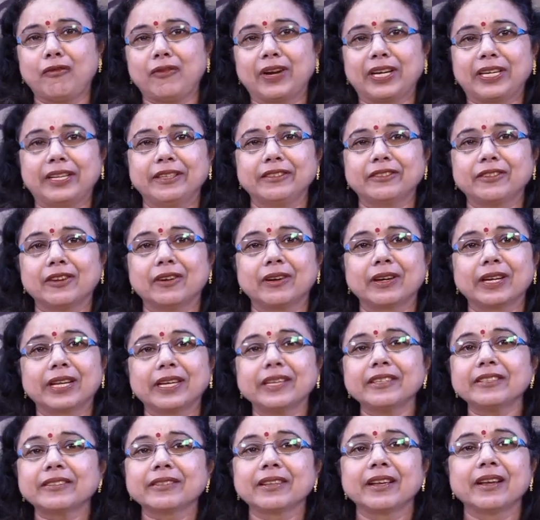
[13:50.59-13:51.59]
what is called
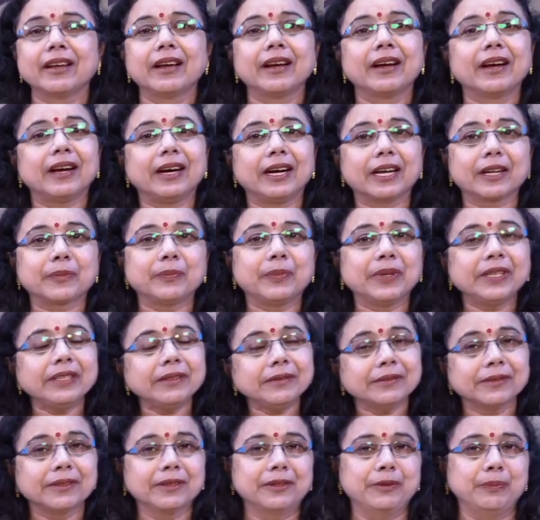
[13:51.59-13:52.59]
as urban
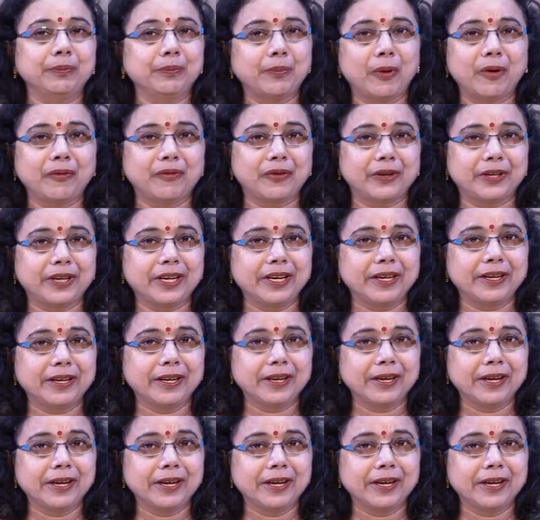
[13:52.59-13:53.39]
poverty.